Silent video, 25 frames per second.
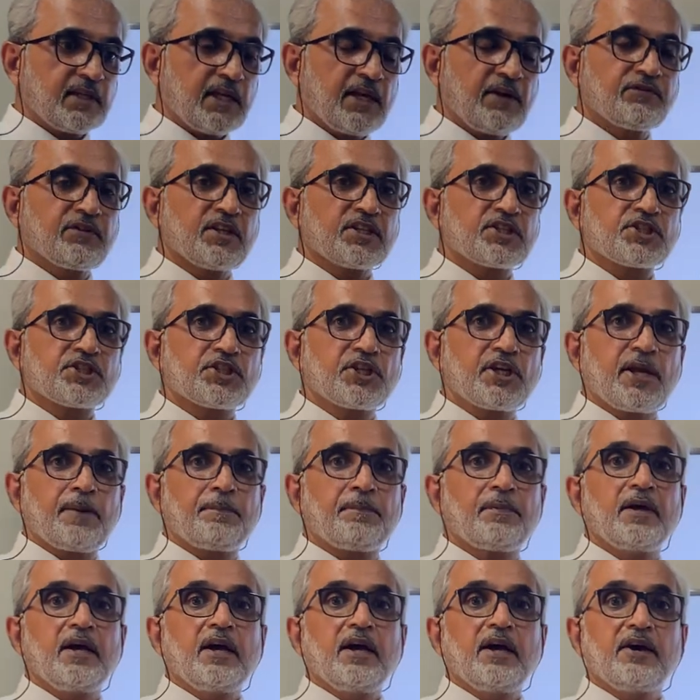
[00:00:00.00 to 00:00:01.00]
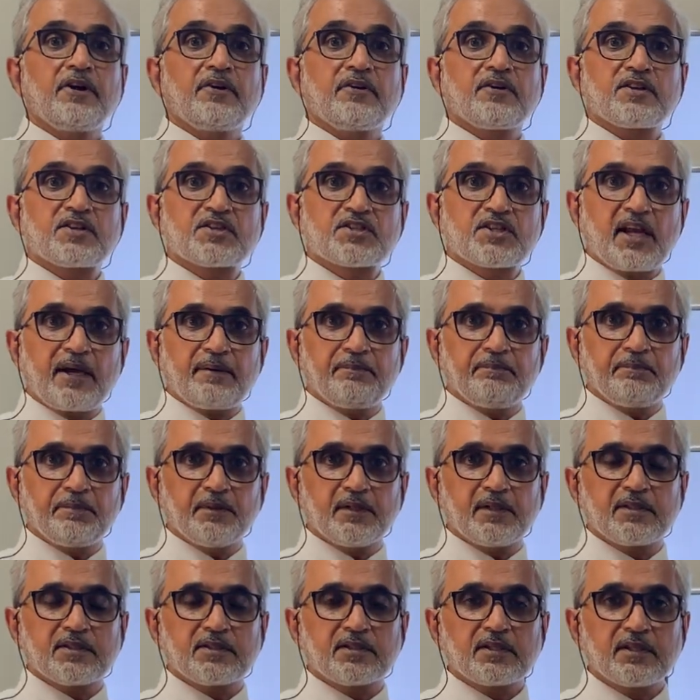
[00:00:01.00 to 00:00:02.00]
if the shape
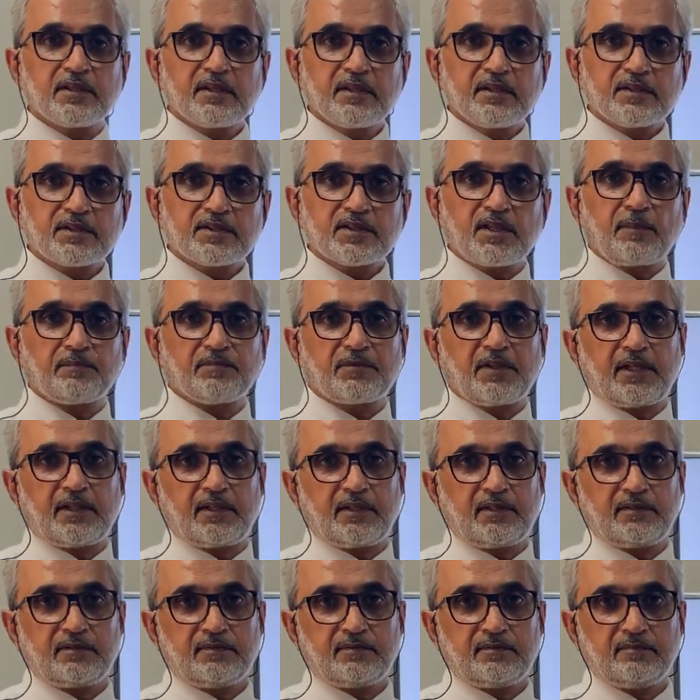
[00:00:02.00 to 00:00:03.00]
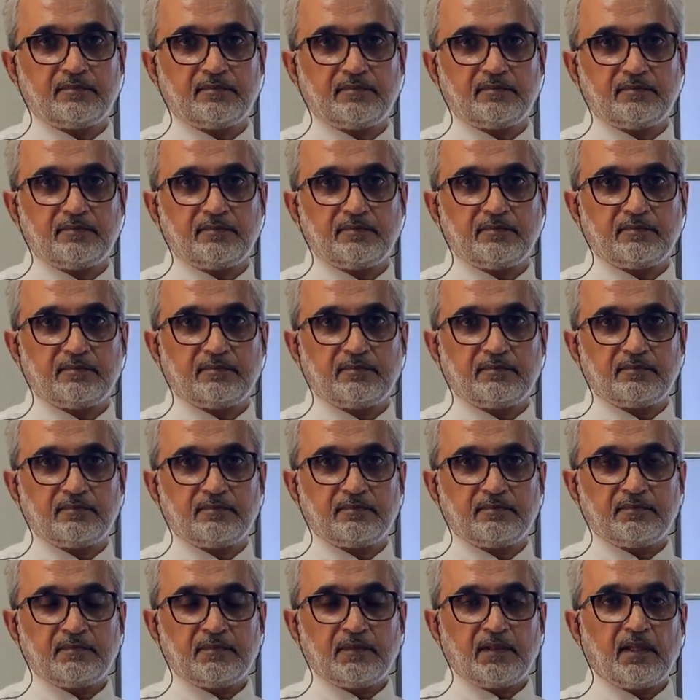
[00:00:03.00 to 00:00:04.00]
resembles something.
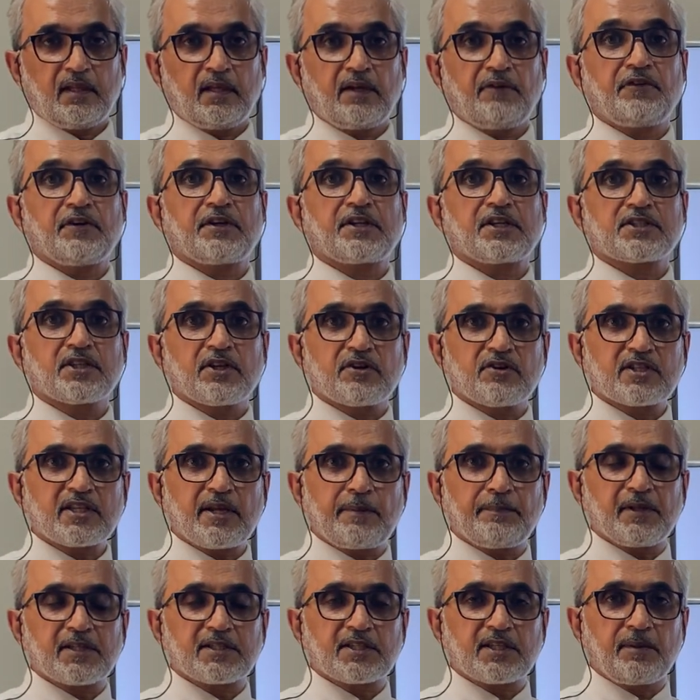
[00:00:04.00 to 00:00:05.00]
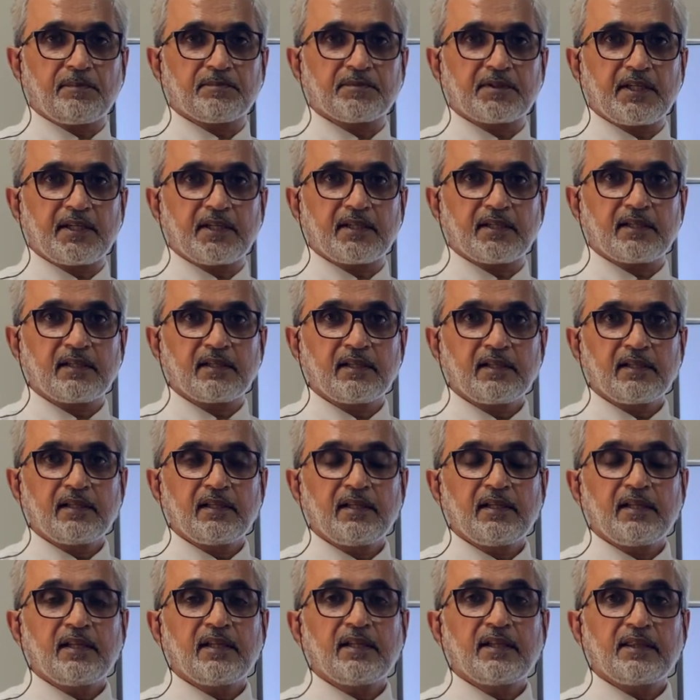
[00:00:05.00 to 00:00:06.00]
If it doesn't resemble something,
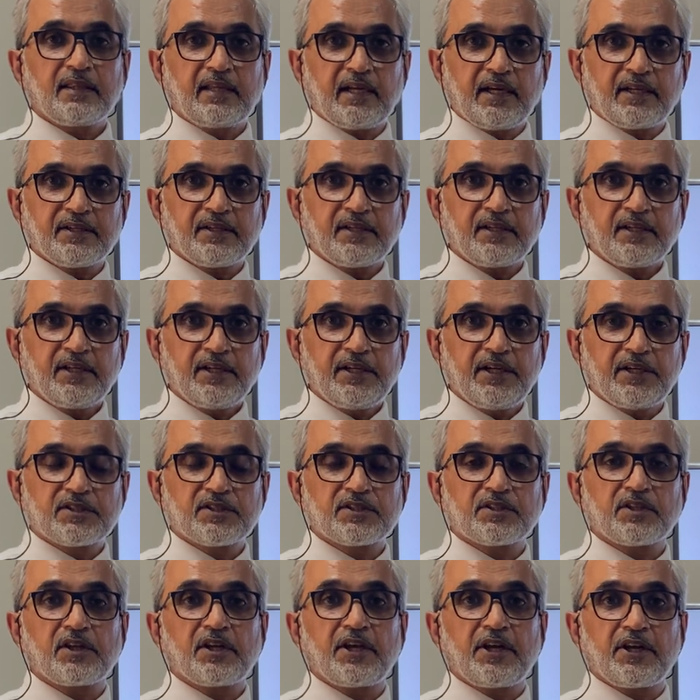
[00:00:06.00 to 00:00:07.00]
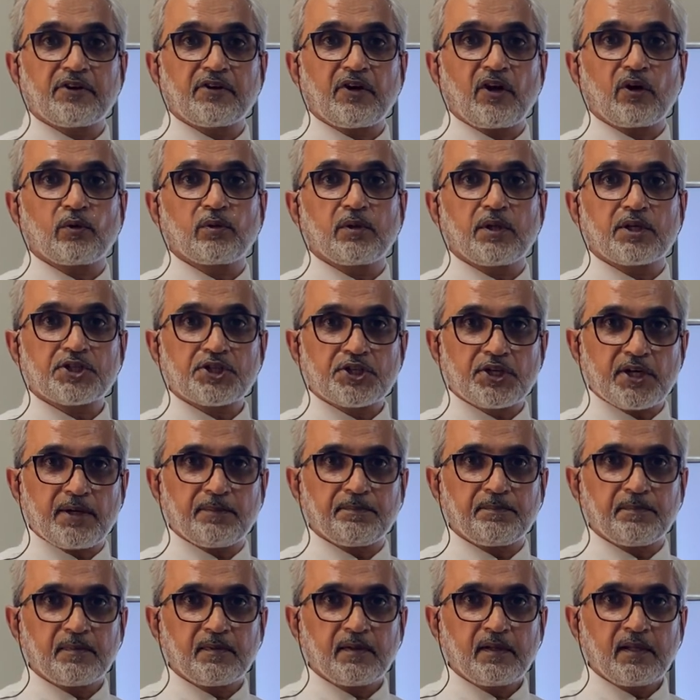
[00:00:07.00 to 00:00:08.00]
then it is an irregular
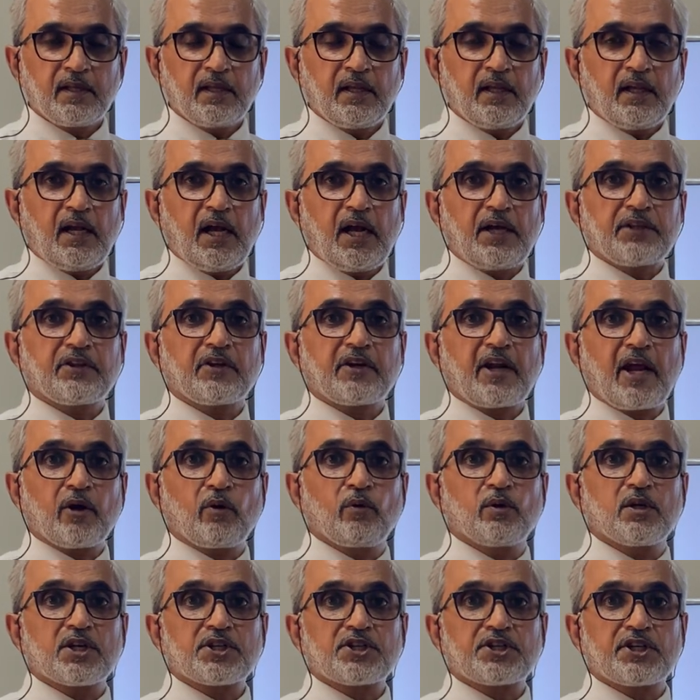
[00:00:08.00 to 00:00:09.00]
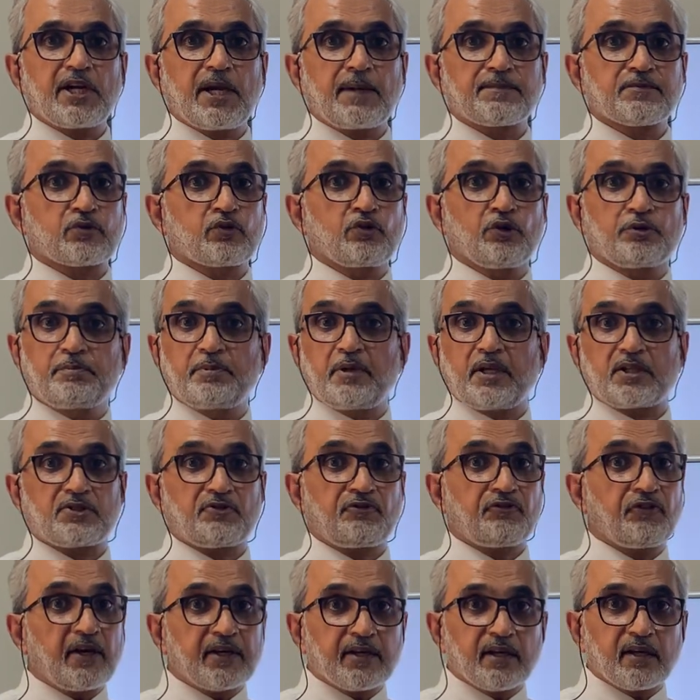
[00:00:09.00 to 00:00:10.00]
shape. And the regular shapes could be a
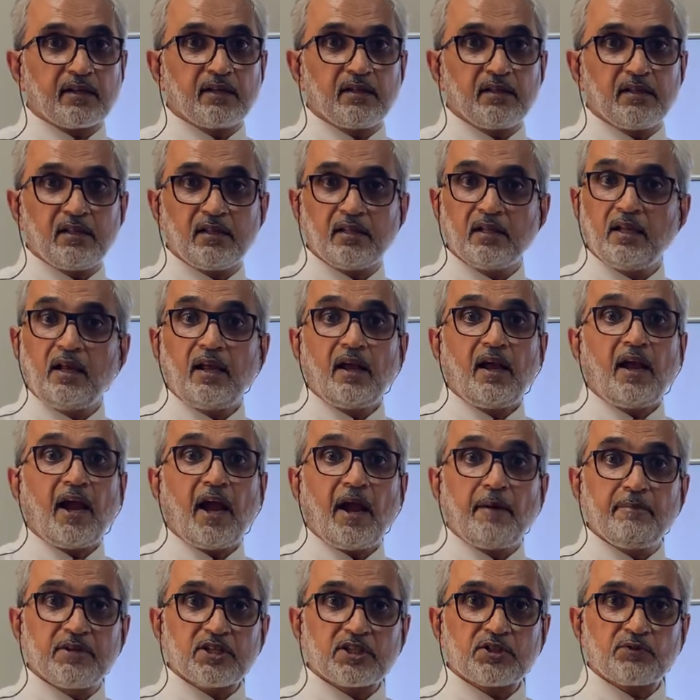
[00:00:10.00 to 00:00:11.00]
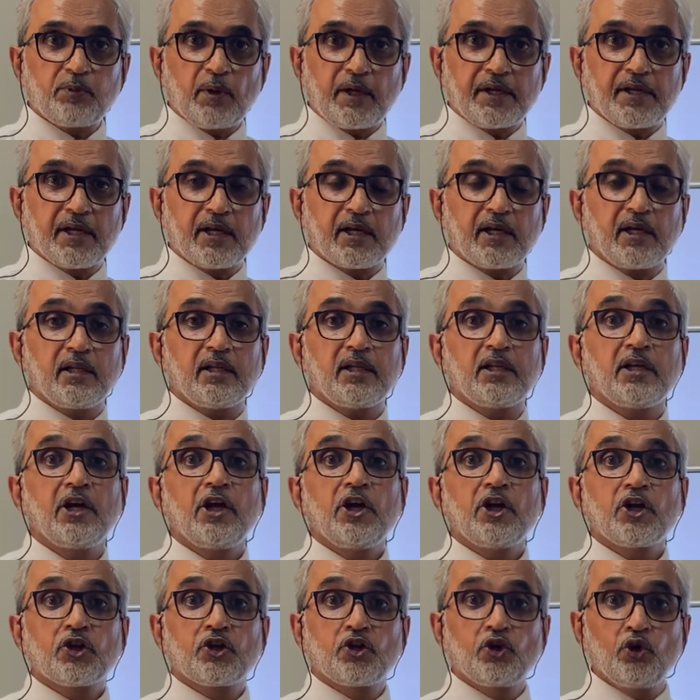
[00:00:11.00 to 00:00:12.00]
spherical, hemispherical,
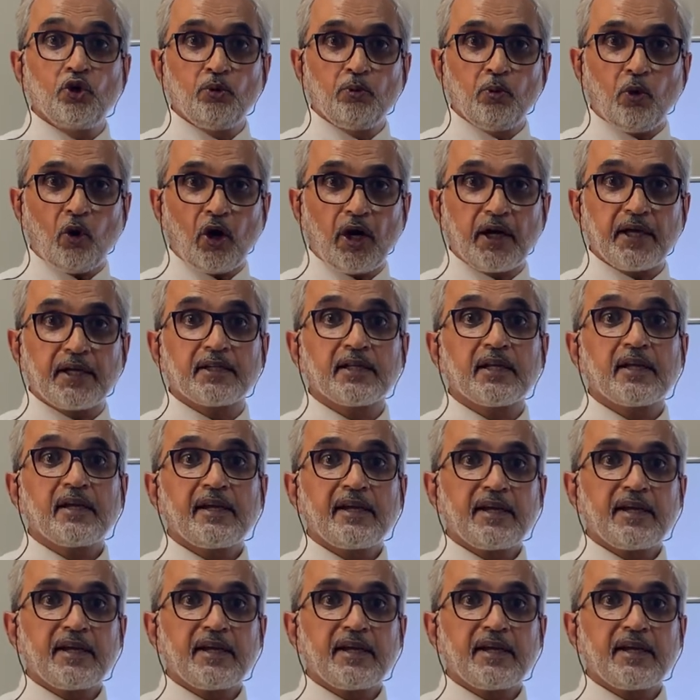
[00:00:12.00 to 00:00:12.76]
cuboid,